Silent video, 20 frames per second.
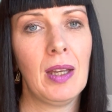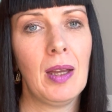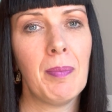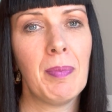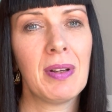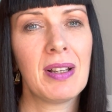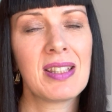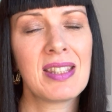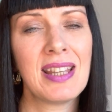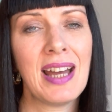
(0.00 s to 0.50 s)

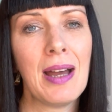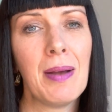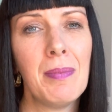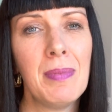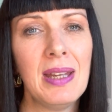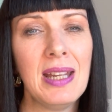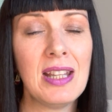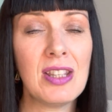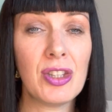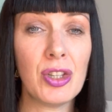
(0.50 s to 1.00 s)
Because that
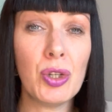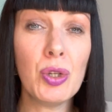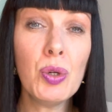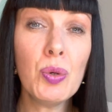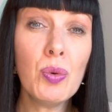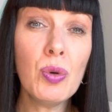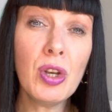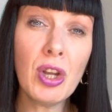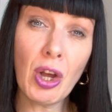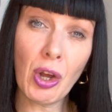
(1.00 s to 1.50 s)
means
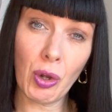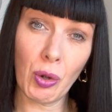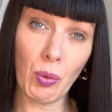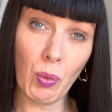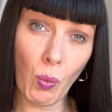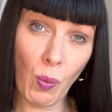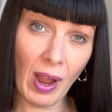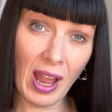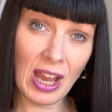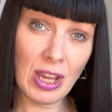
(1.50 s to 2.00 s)
you know
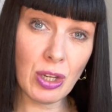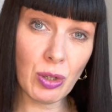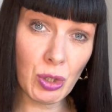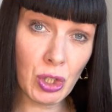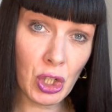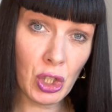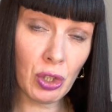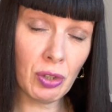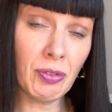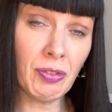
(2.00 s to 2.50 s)
where you
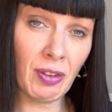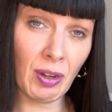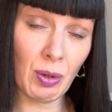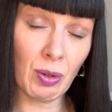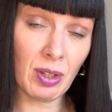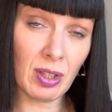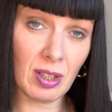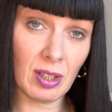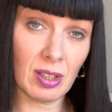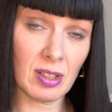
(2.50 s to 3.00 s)
should
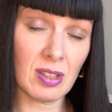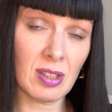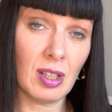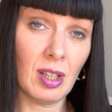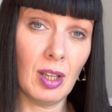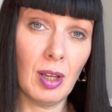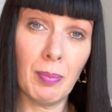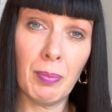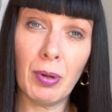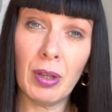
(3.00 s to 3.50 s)
focus,
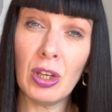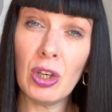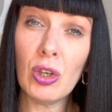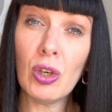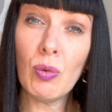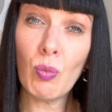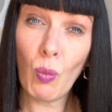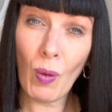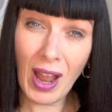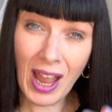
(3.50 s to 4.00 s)
but
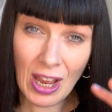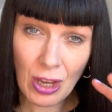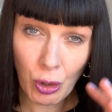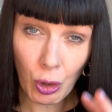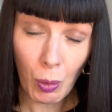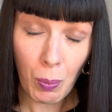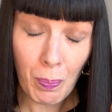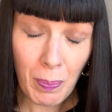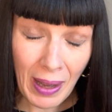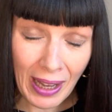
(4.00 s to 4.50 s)
where
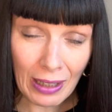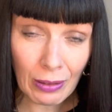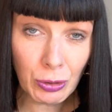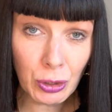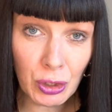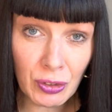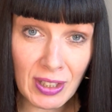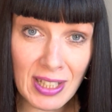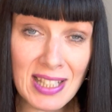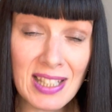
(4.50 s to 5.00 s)
your
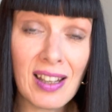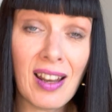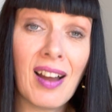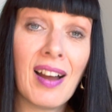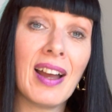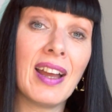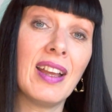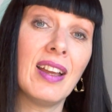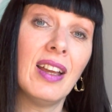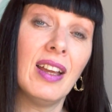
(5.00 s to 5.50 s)
boundaries
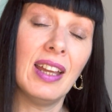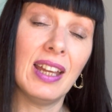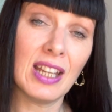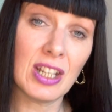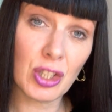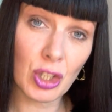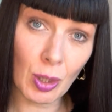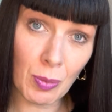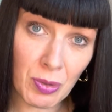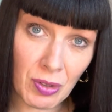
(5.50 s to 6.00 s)
lie in
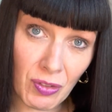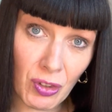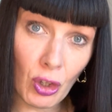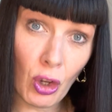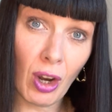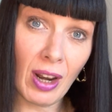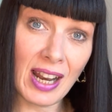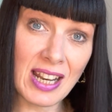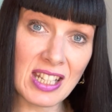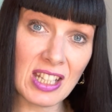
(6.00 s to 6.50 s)
terms of
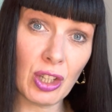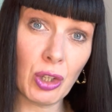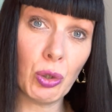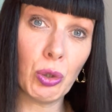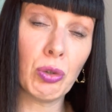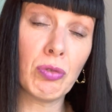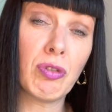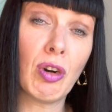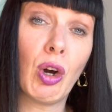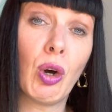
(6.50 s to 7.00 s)
not letting
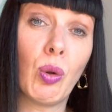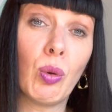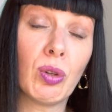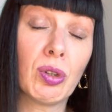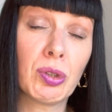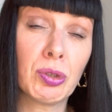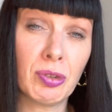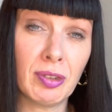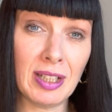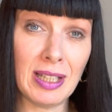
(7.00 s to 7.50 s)
your role
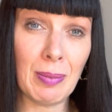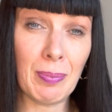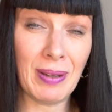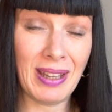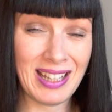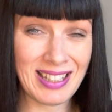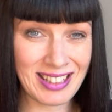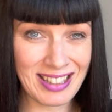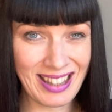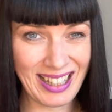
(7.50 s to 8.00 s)
creep
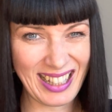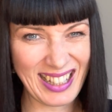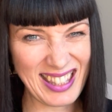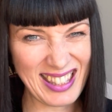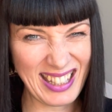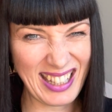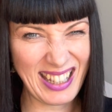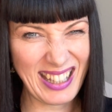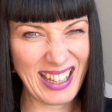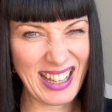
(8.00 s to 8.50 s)
into that
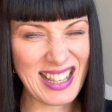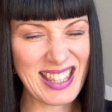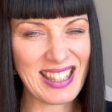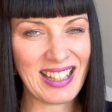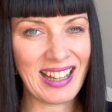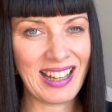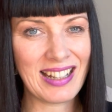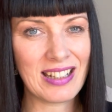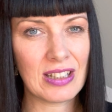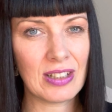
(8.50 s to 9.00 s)
sinking
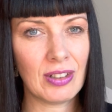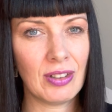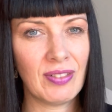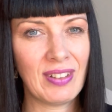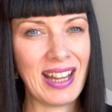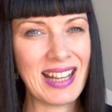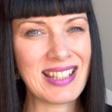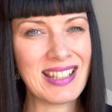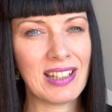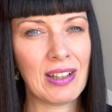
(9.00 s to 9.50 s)
sand of
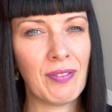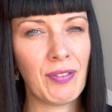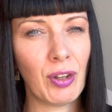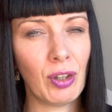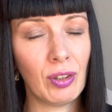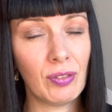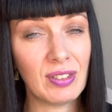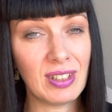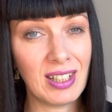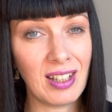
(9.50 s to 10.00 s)
getting
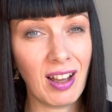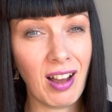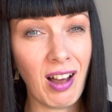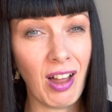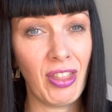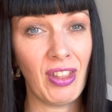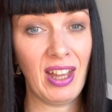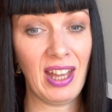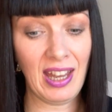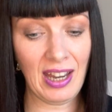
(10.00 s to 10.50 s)
involved in
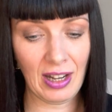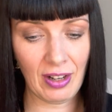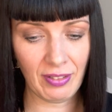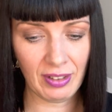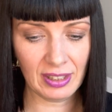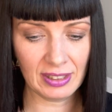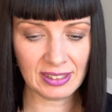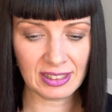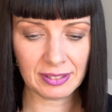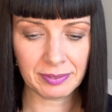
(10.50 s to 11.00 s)
other
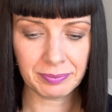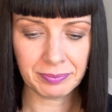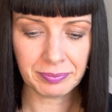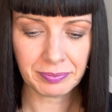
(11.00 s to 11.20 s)
areas.